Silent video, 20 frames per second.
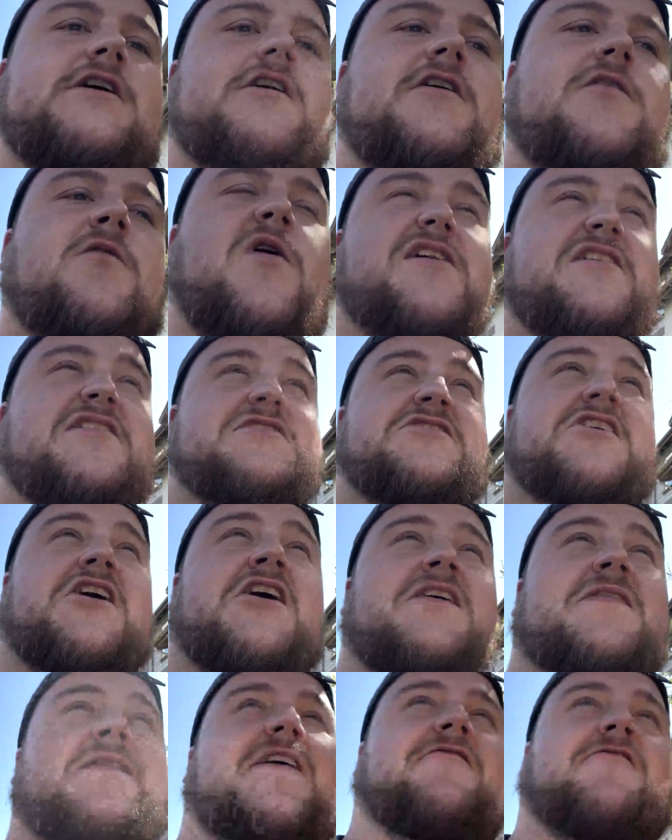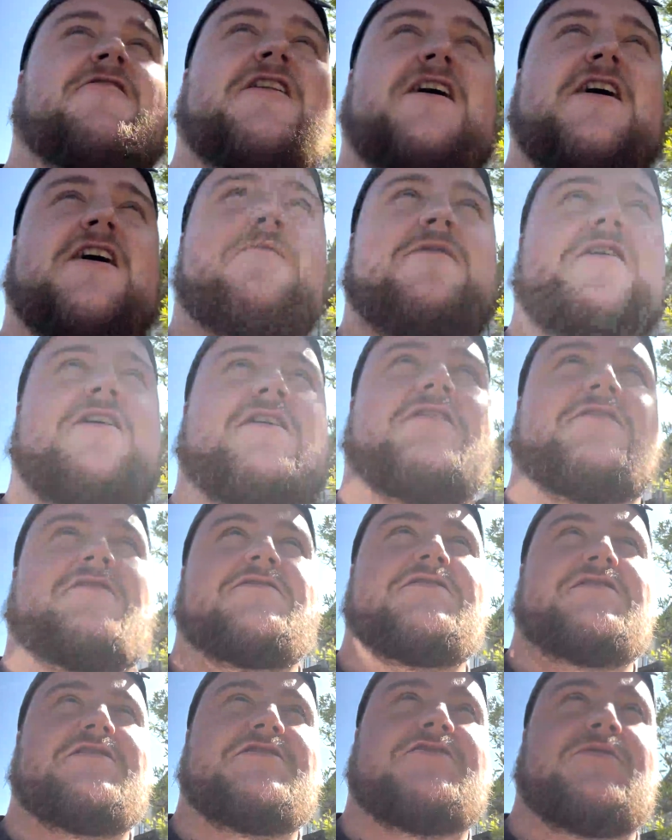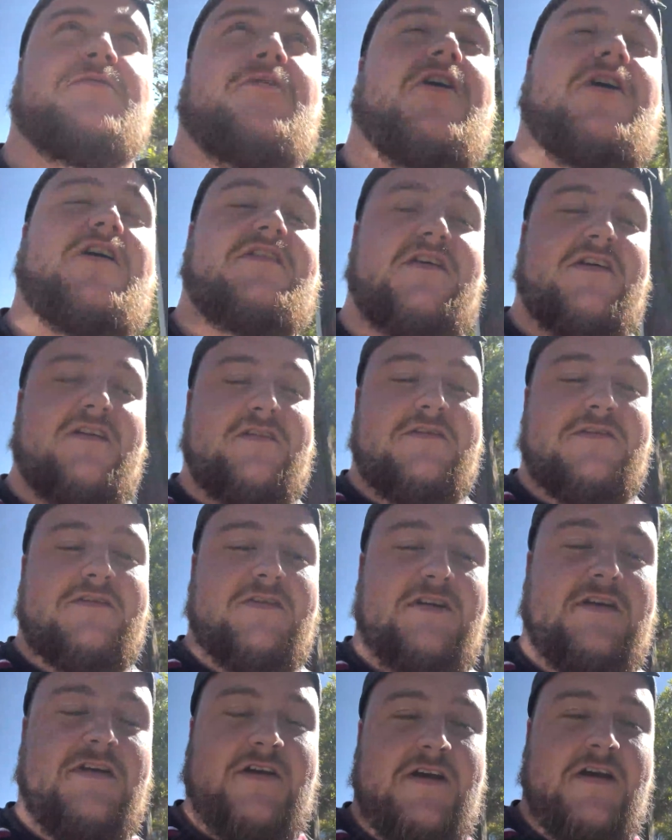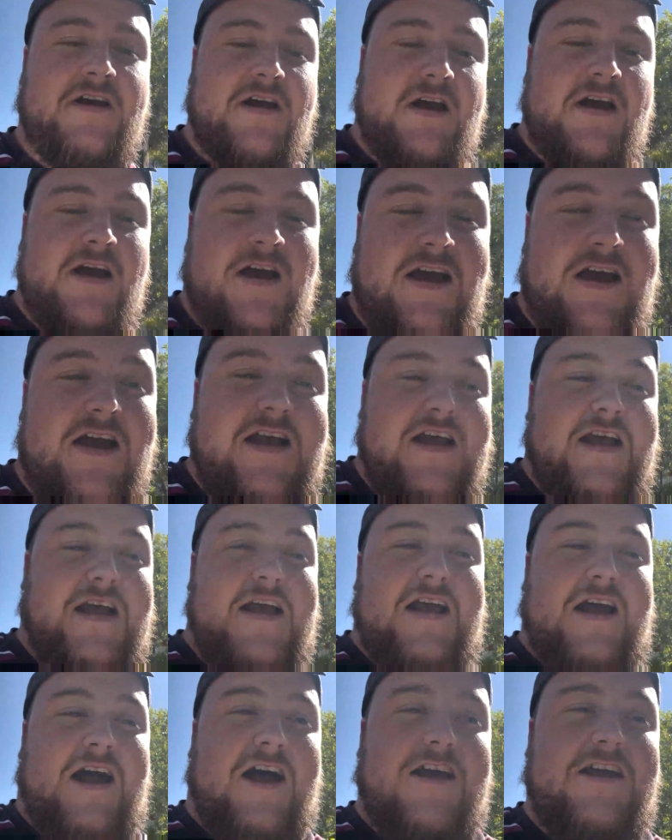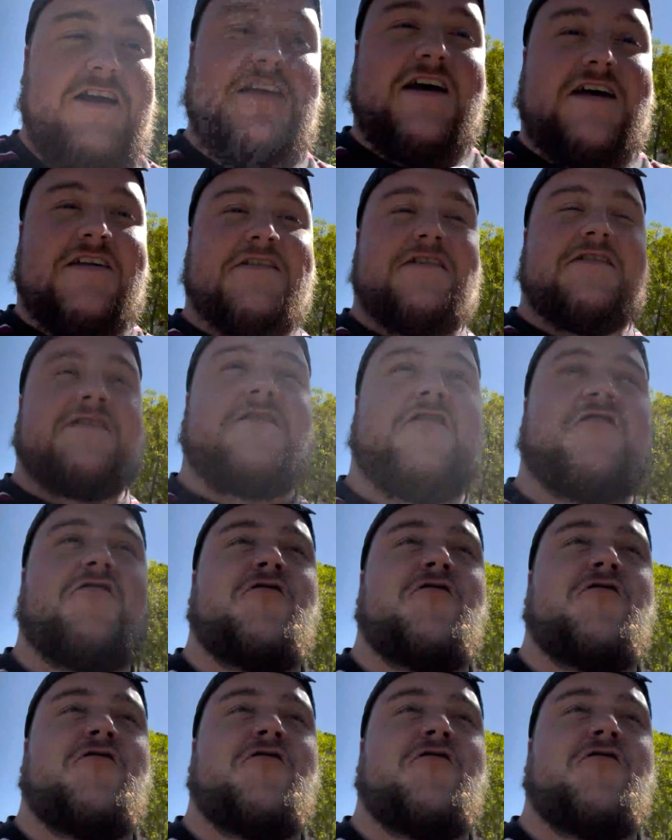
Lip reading: where to start on that, really? I mean, surprising. Yes and no,